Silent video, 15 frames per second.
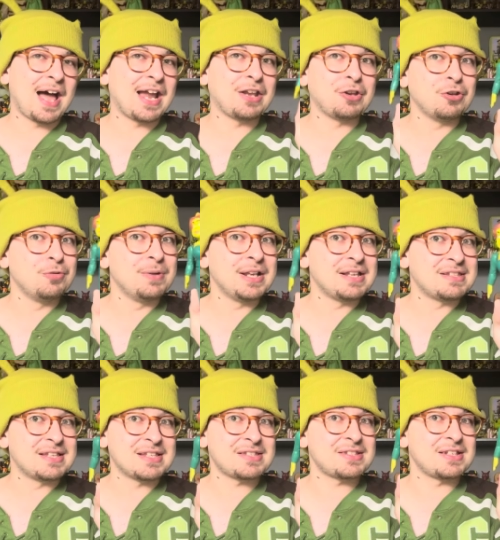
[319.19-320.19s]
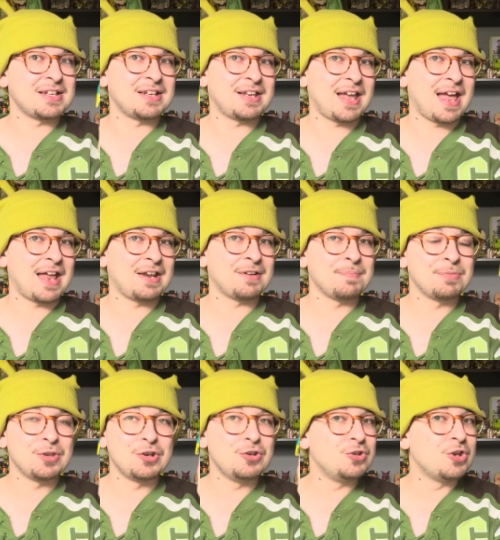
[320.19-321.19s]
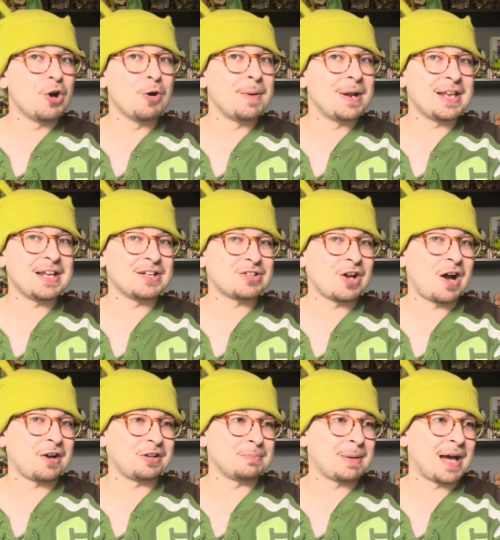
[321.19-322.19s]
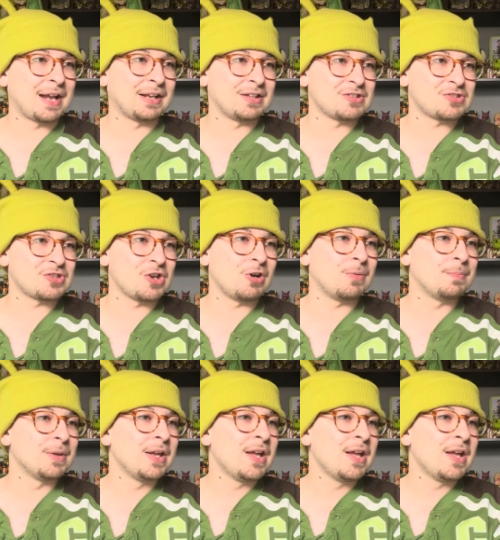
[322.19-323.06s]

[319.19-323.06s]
I knew it existed and nobody had talked about it, so